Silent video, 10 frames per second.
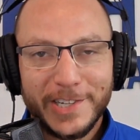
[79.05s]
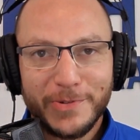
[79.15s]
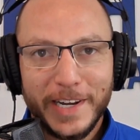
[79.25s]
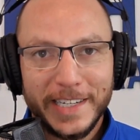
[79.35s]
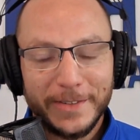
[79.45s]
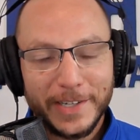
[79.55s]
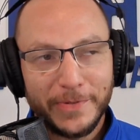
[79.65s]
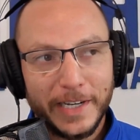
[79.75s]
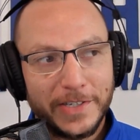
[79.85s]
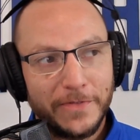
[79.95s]
That's right.
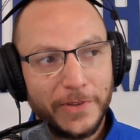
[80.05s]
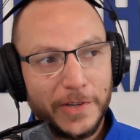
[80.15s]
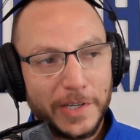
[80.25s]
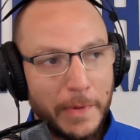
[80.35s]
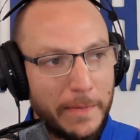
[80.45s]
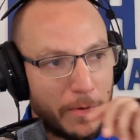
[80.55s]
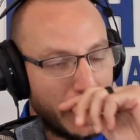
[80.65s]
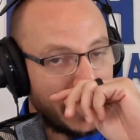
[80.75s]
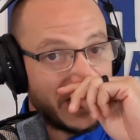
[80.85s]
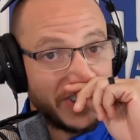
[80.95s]
That's right. So for those that might be
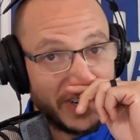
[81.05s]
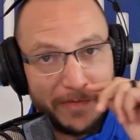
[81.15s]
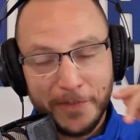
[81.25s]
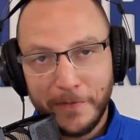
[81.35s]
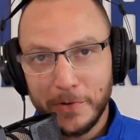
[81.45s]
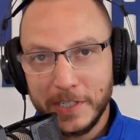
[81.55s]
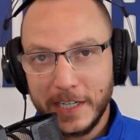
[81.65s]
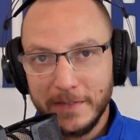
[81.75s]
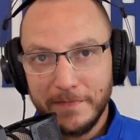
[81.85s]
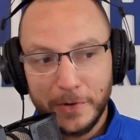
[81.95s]
watching the show for the
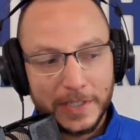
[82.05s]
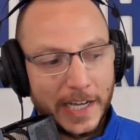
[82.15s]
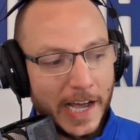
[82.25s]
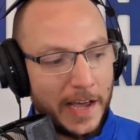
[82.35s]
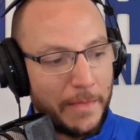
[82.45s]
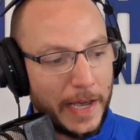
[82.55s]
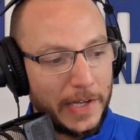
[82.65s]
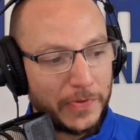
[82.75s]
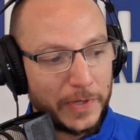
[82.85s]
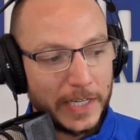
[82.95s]
first time,
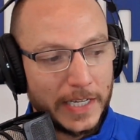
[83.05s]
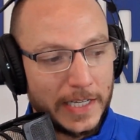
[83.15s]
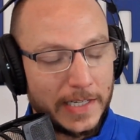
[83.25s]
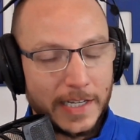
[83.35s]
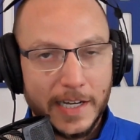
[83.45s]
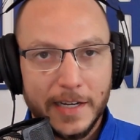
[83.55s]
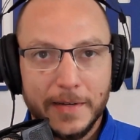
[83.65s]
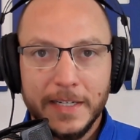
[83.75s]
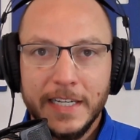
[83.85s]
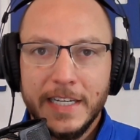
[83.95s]
Ezra is
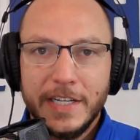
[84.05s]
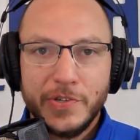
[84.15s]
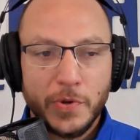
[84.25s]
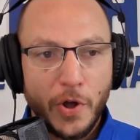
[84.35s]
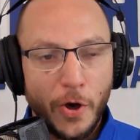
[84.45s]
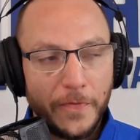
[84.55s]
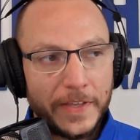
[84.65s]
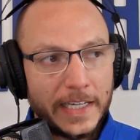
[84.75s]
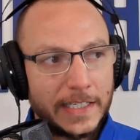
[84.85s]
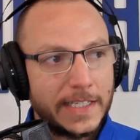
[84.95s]
doing all
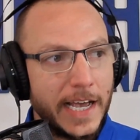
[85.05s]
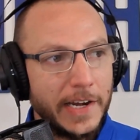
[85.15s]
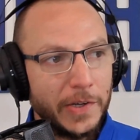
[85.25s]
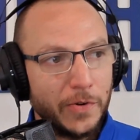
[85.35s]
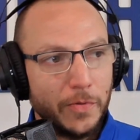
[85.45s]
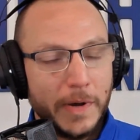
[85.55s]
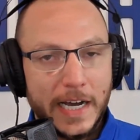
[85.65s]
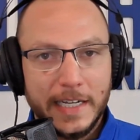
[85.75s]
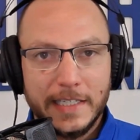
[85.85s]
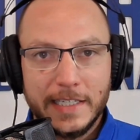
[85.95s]
things technical,
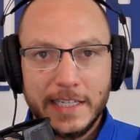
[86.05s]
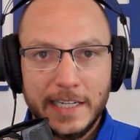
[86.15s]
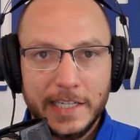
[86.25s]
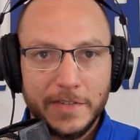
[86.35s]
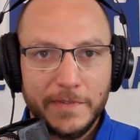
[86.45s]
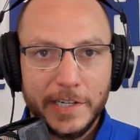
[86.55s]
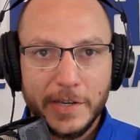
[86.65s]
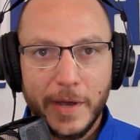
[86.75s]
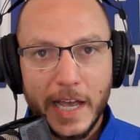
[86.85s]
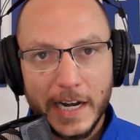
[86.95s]
behind the scenes,
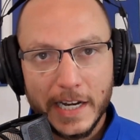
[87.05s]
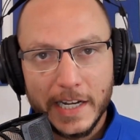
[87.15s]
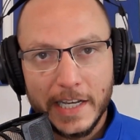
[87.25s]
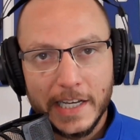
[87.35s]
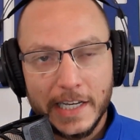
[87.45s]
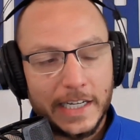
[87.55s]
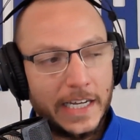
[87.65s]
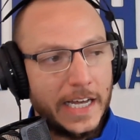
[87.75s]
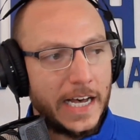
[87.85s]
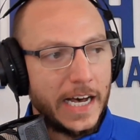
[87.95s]
video editing.
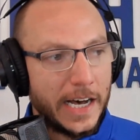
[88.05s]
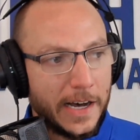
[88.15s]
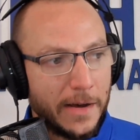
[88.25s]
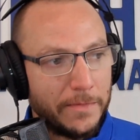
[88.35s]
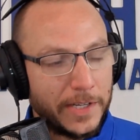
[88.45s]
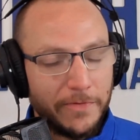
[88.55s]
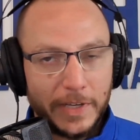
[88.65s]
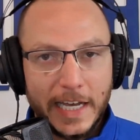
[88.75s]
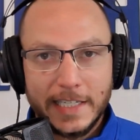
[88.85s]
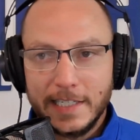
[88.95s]

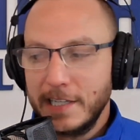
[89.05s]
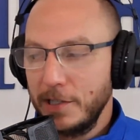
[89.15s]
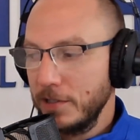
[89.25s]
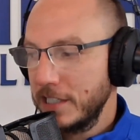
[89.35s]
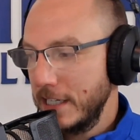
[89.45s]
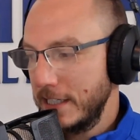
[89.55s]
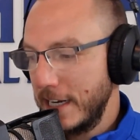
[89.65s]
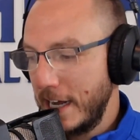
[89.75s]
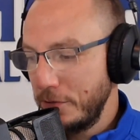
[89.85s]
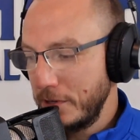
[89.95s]
Definitely has a skill set
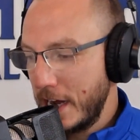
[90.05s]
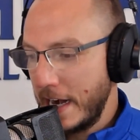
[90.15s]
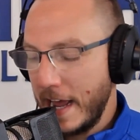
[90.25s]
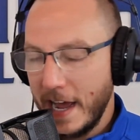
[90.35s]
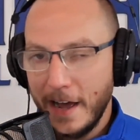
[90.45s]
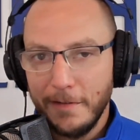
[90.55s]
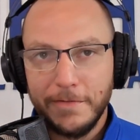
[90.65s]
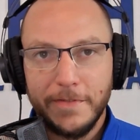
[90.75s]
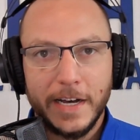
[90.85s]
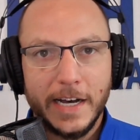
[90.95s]
that I do not have.